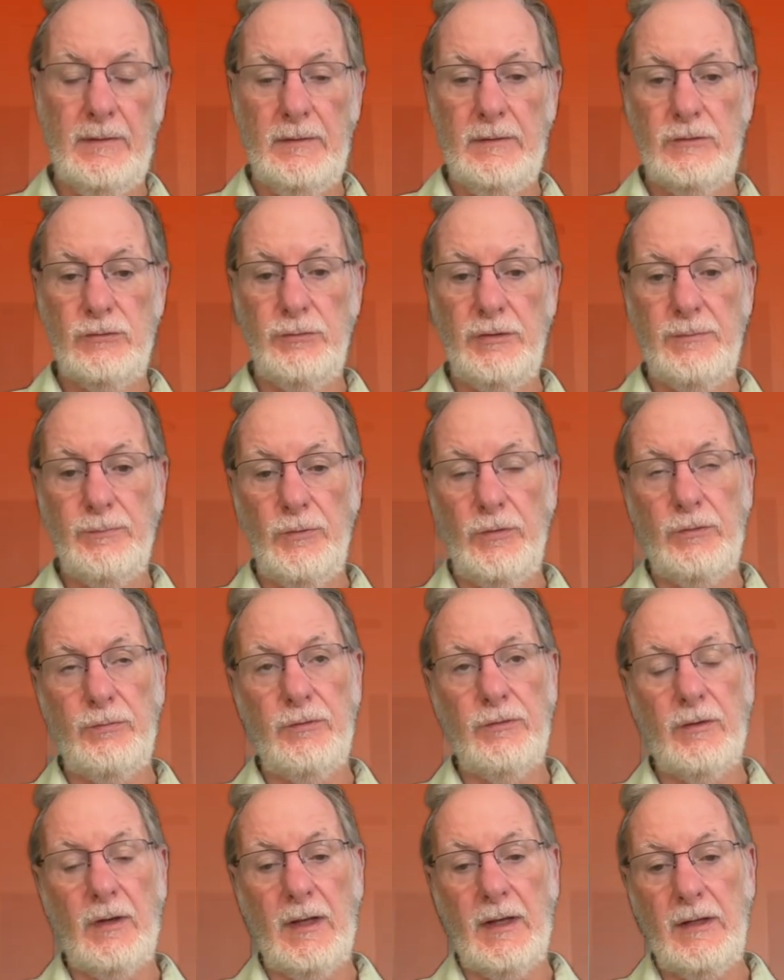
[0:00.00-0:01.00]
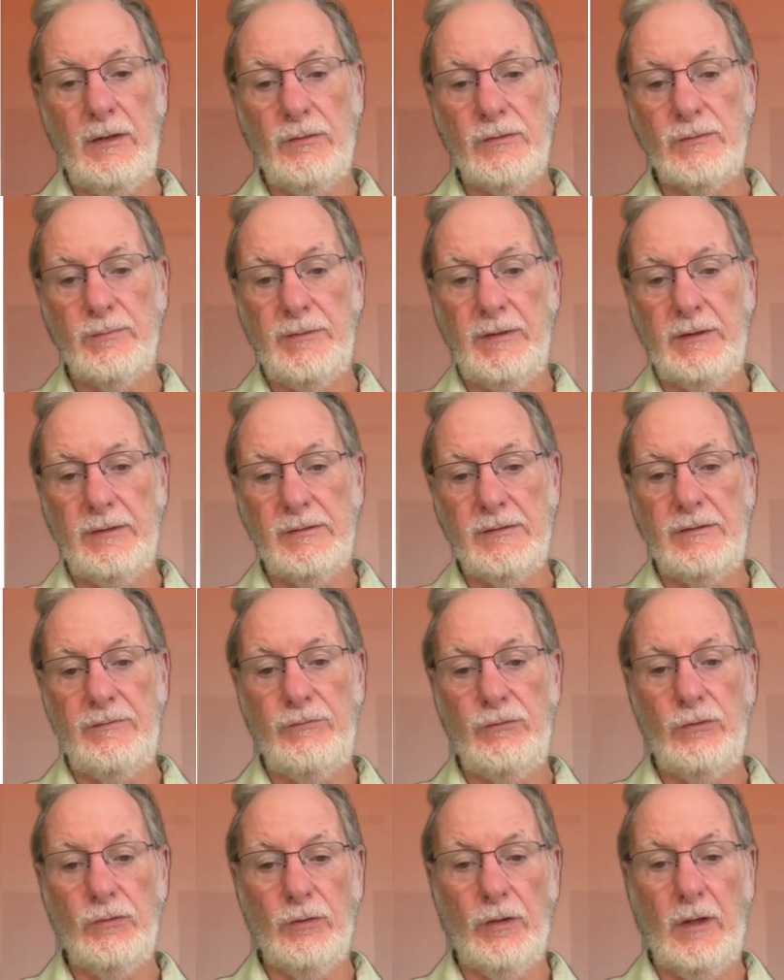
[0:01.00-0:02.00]
treatment with aligners, because if
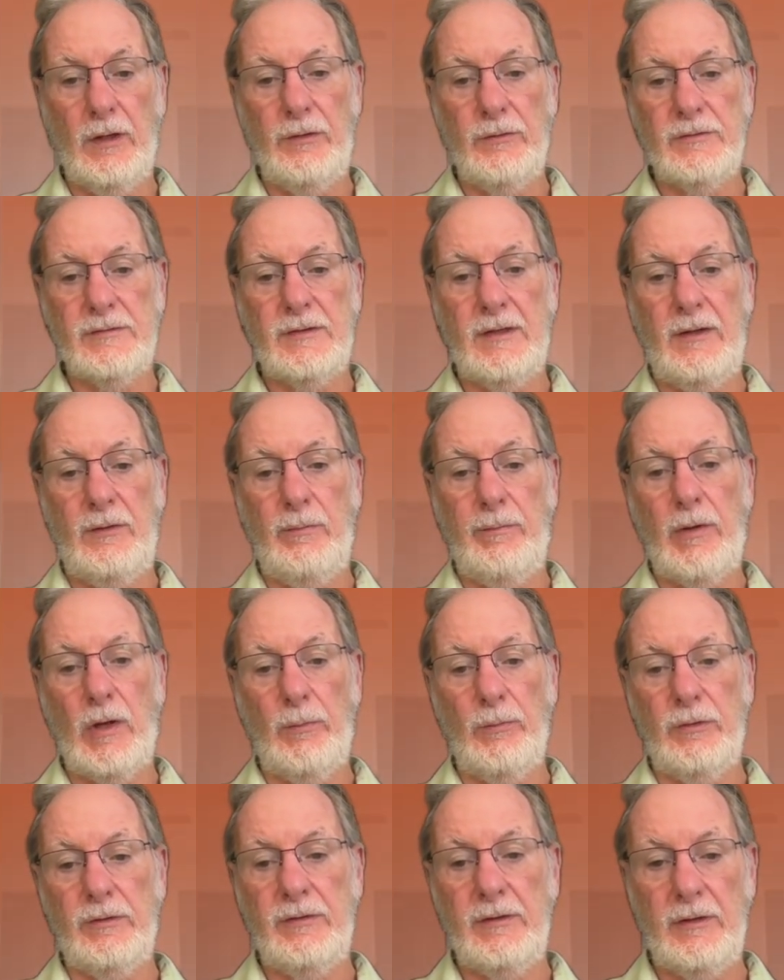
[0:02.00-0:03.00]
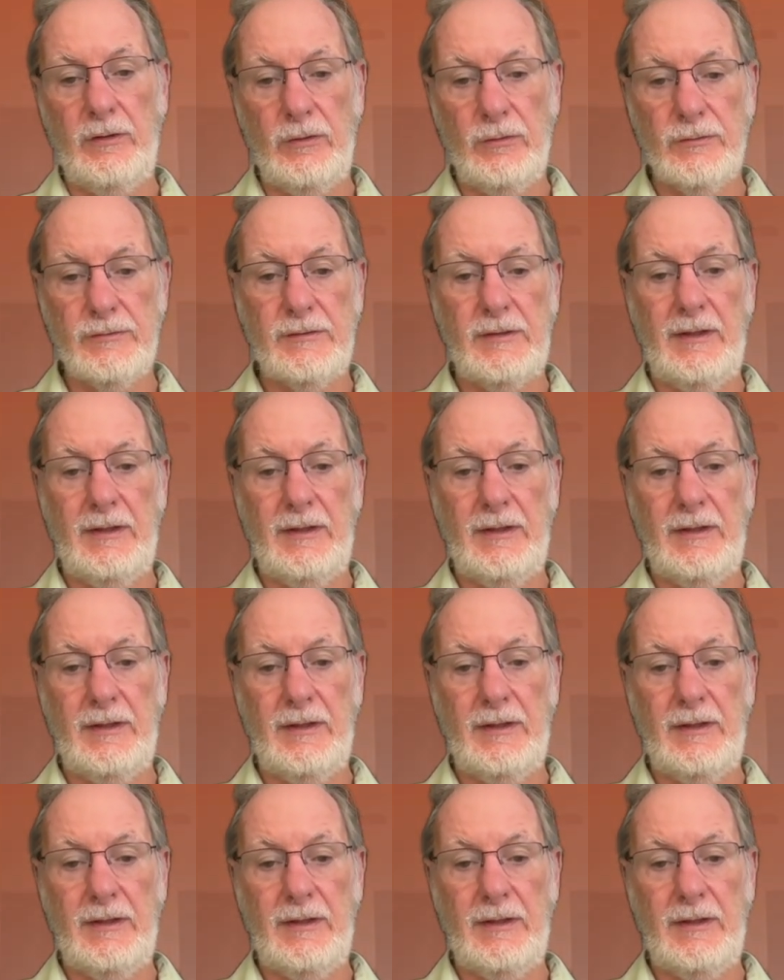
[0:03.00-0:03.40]
you don't understand the biomaterials,